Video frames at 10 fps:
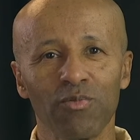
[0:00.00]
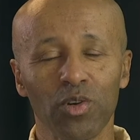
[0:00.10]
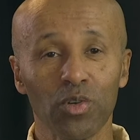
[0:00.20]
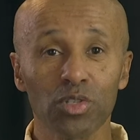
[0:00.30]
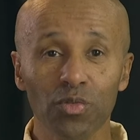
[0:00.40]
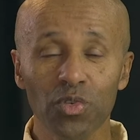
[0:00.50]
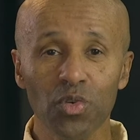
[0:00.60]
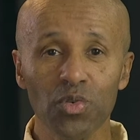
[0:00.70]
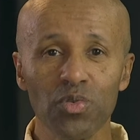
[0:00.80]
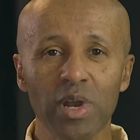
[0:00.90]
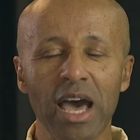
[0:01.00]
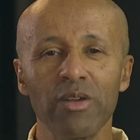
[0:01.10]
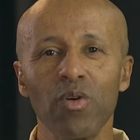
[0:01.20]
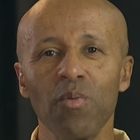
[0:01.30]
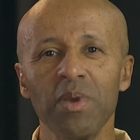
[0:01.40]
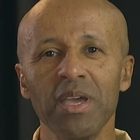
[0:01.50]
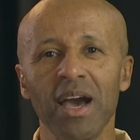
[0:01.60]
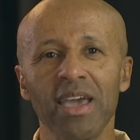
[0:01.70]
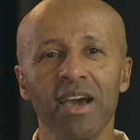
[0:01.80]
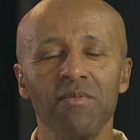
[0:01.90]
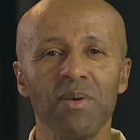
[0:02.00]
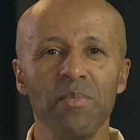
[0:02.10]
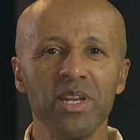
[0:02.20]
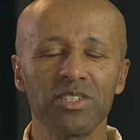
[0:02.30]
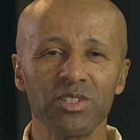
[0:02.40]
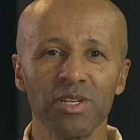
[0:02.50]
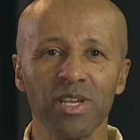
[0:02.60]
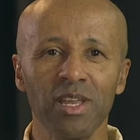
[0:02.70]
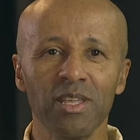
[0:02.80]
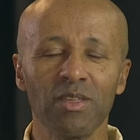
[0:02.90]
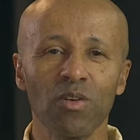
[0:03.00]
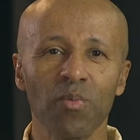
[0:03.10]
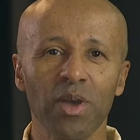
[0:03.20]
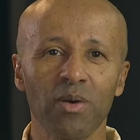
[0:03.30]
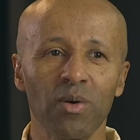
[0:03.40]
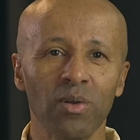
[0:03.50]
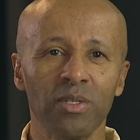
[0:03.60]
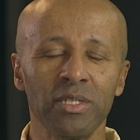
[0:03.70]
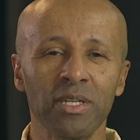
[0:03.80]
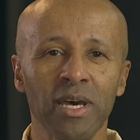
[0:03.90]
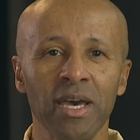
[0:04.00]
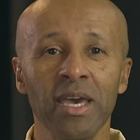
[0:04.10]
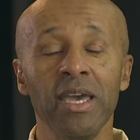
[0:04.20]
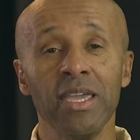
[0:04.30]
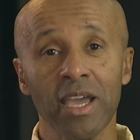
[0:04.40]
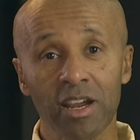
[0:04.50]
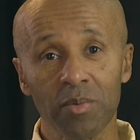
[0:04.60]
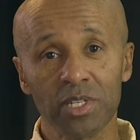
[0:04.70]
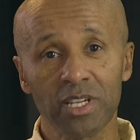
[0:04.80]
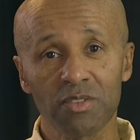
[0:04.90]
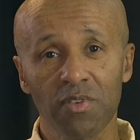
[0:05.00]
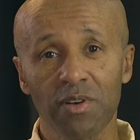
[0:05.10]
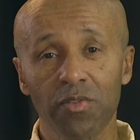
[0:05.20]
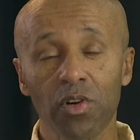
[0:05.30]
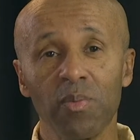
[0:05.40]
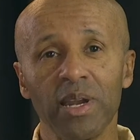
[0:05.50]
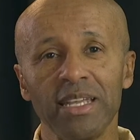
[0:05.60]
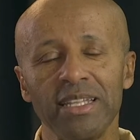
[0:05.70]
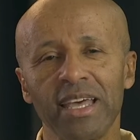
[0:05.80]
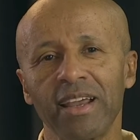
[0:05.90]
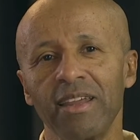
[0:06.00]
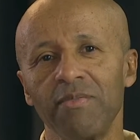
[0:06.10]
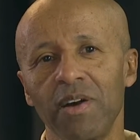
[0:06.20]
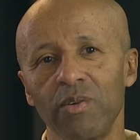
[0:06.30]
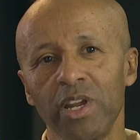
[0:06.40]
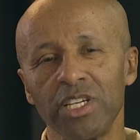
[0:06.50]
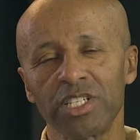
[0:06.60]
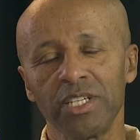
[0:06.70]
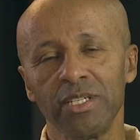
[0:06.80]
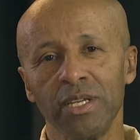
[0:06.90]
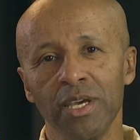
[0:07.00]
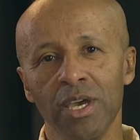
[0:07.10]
For those of you who do not know me, I have a ministry in Ethiopia called Yekabur Tasfa, formerly Teckley Foundation.